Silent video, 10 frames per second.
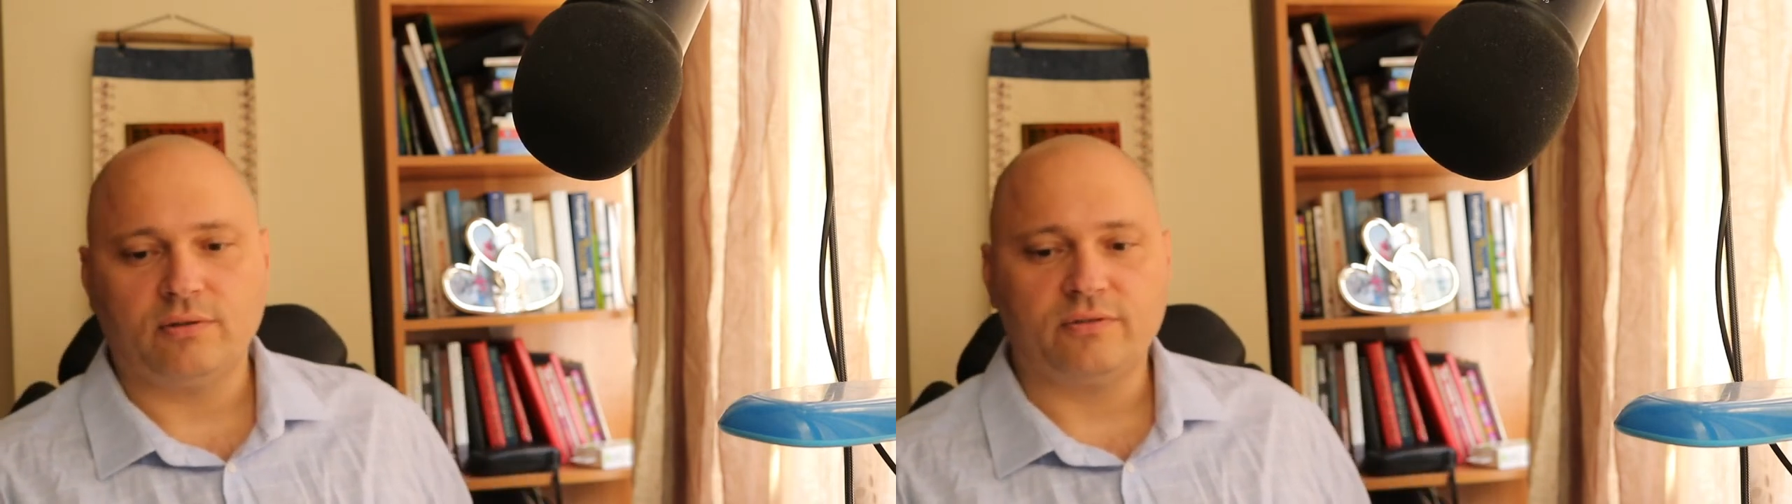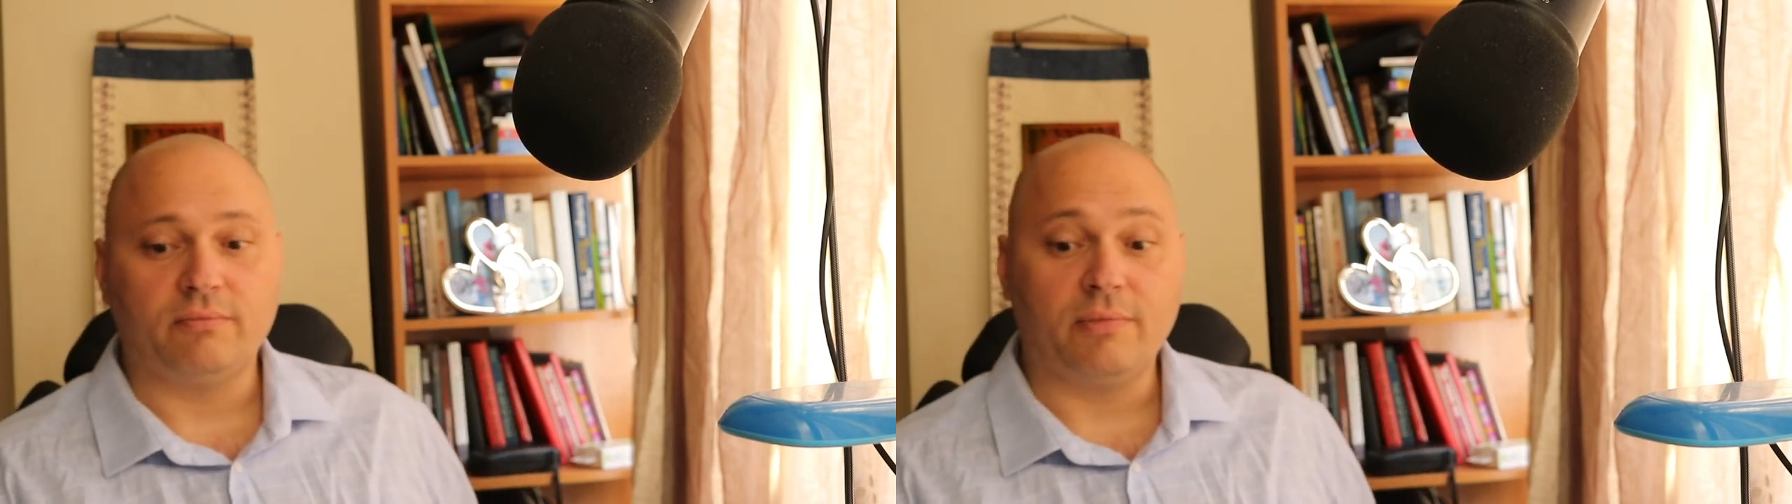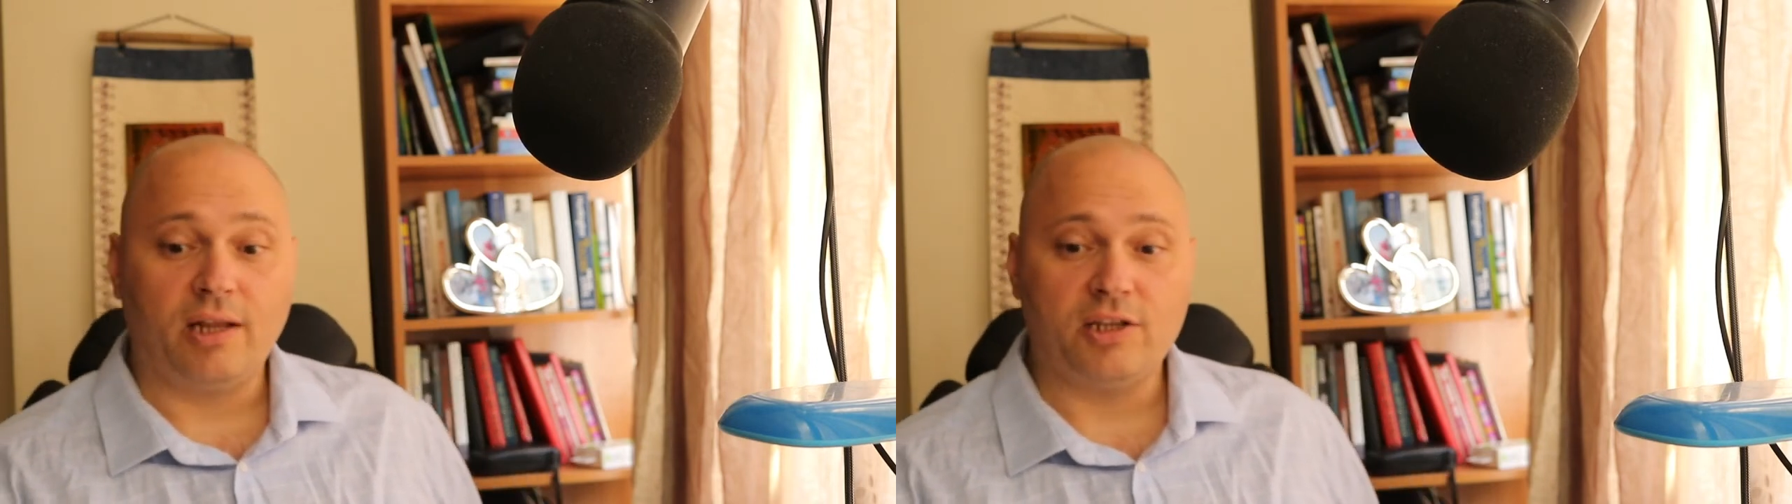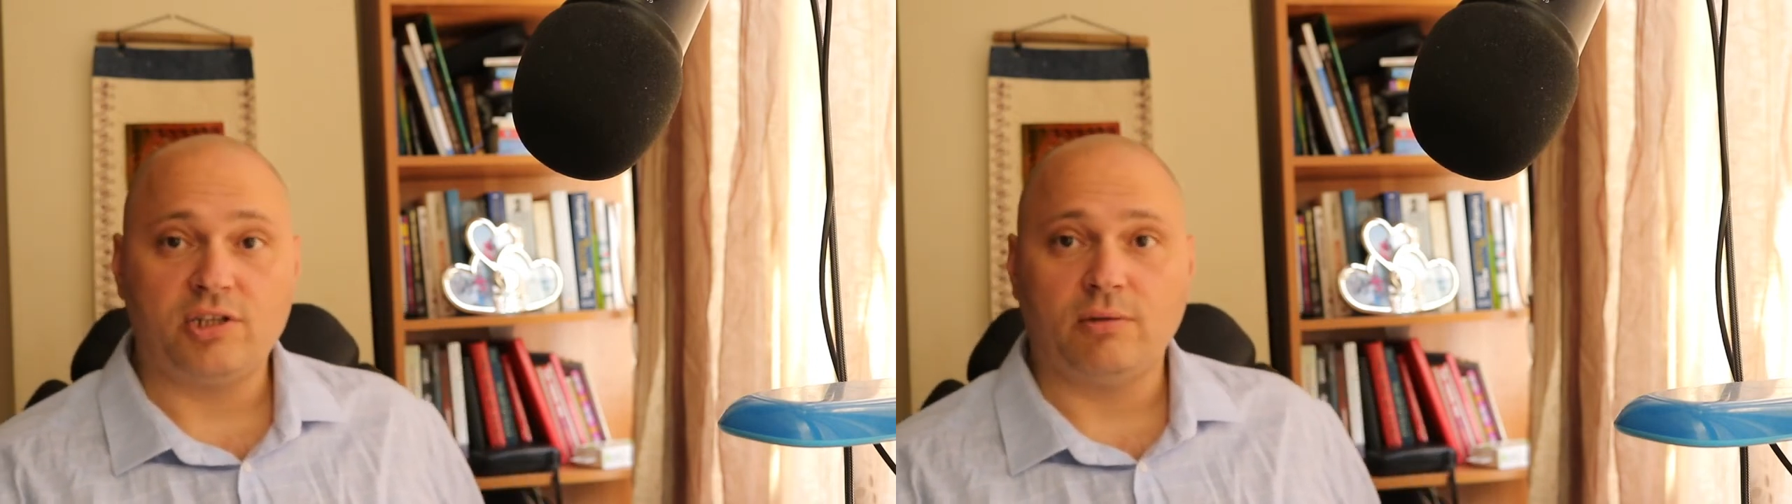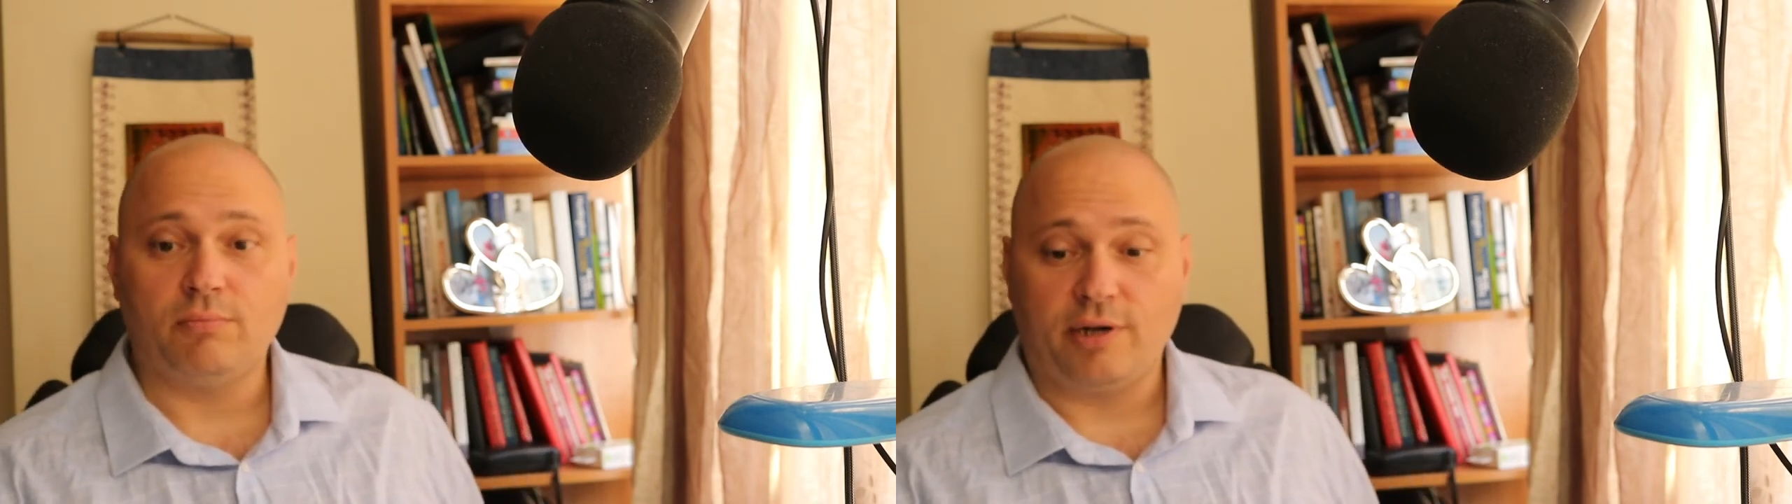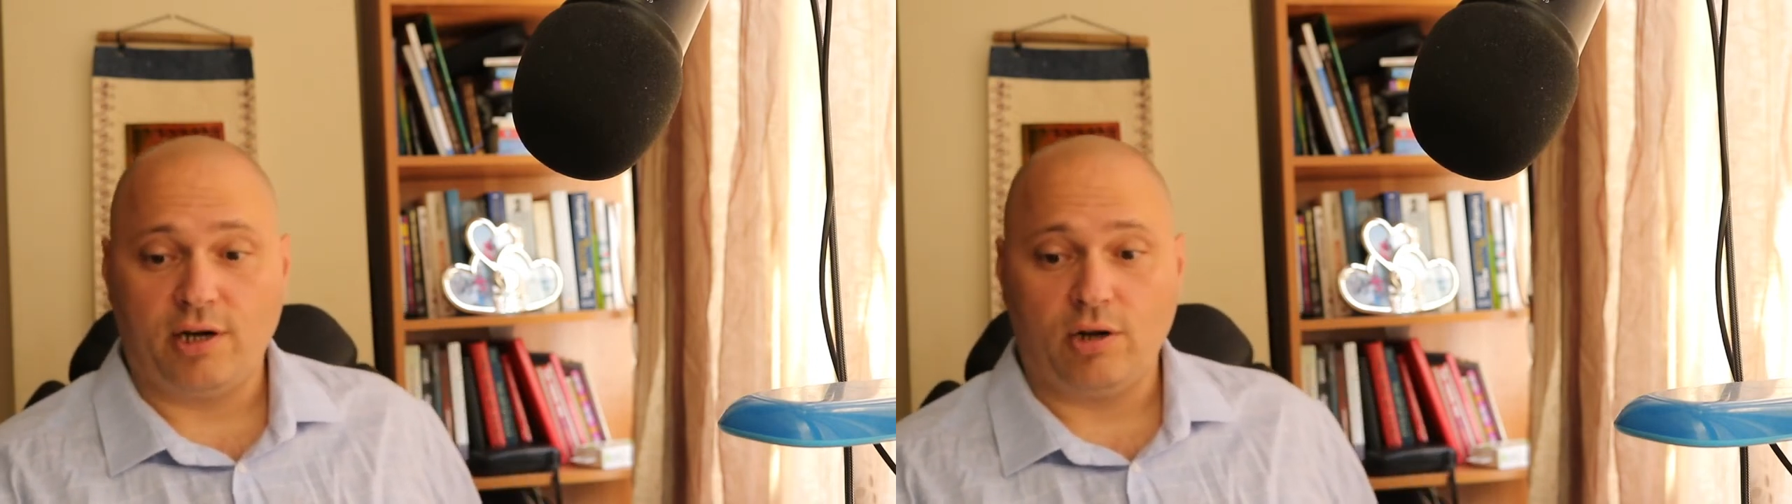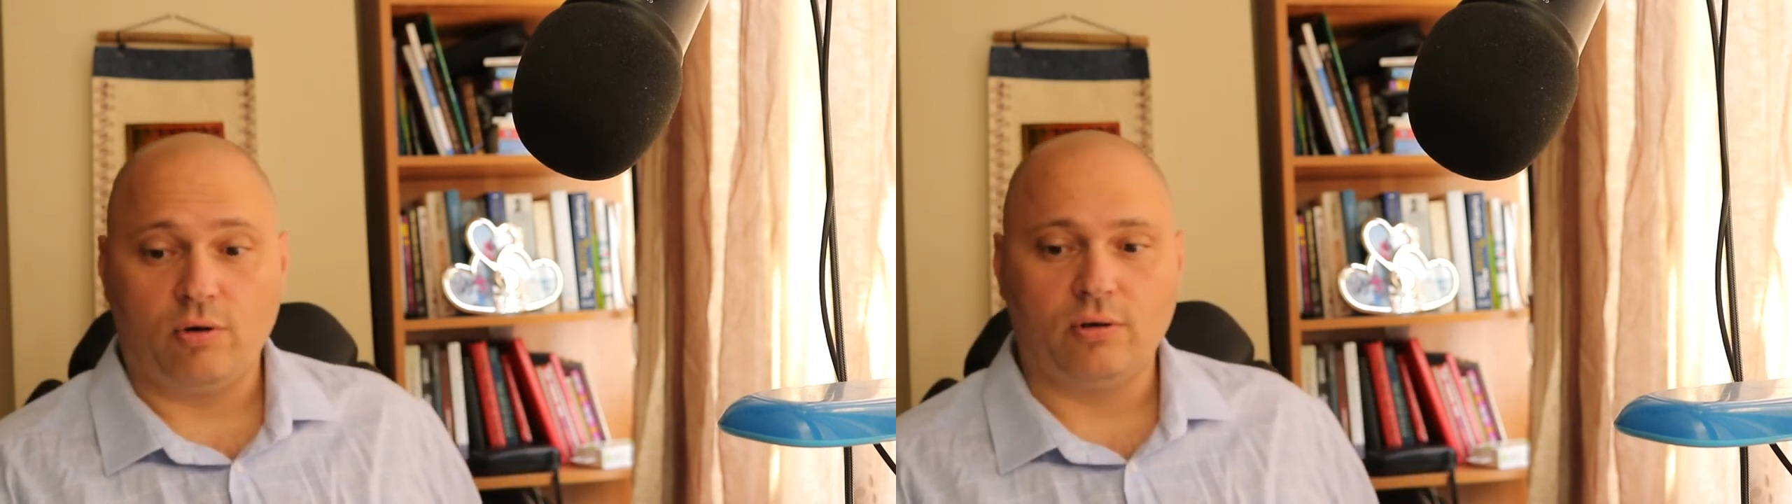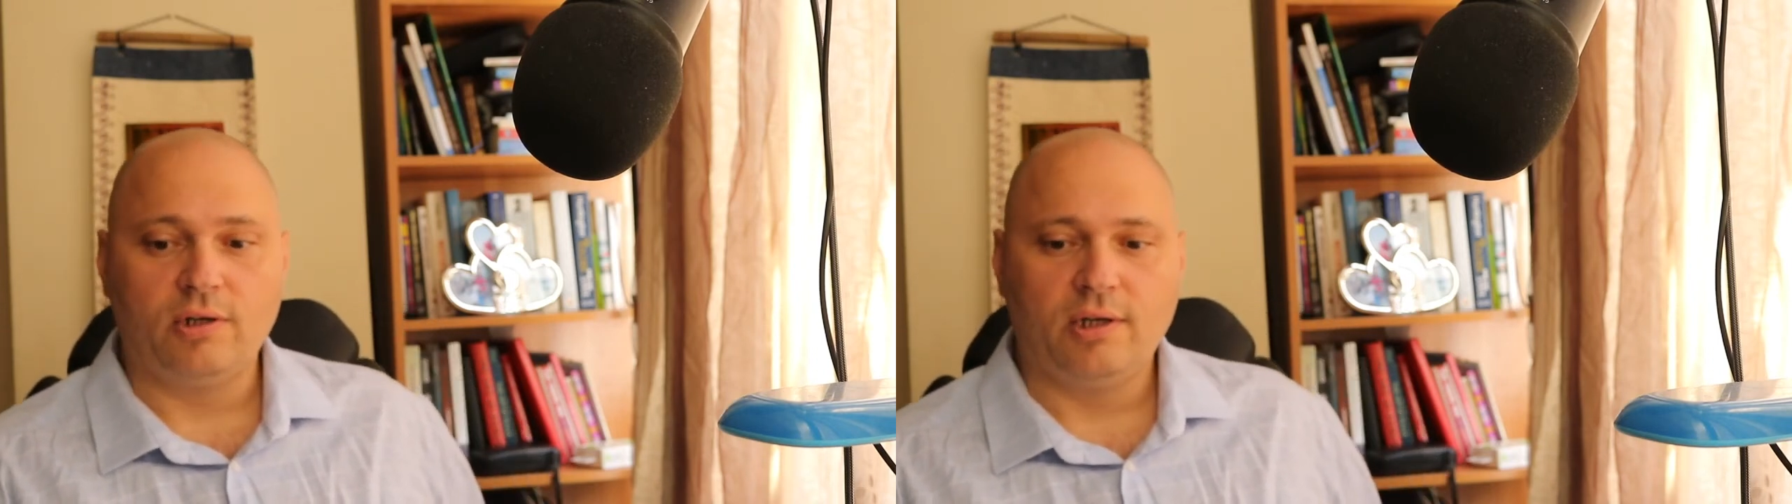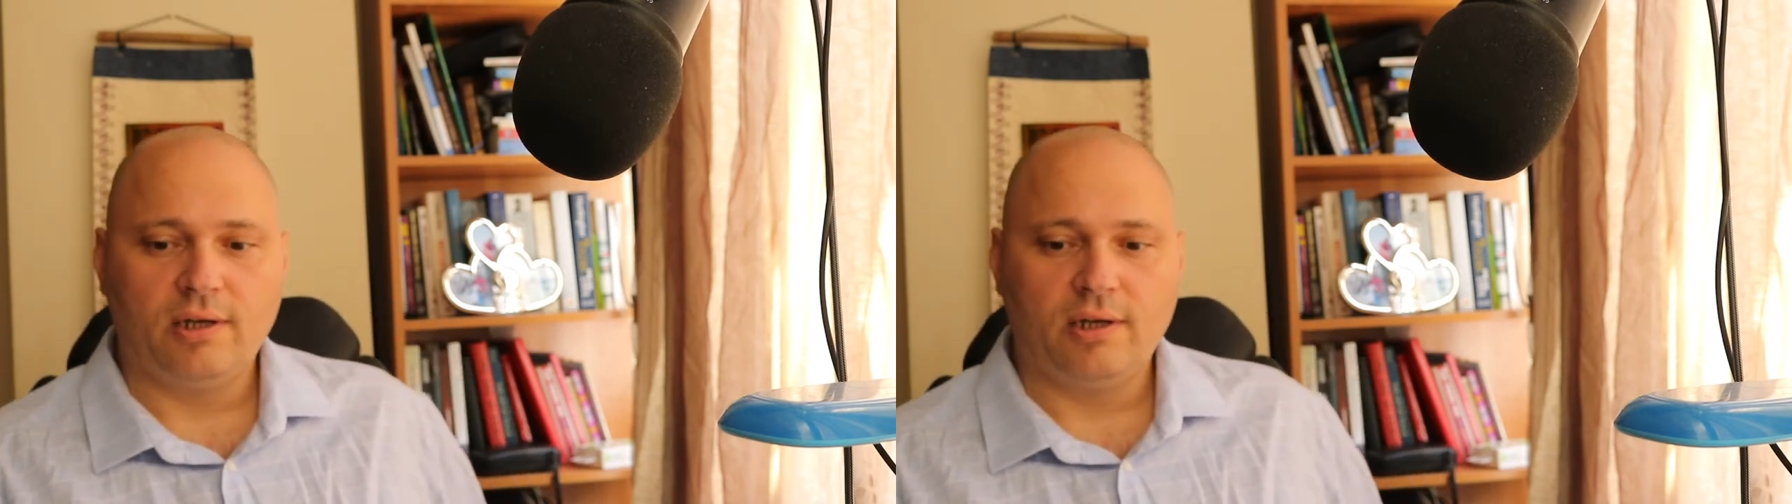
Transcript: of the Malaysian Borneo.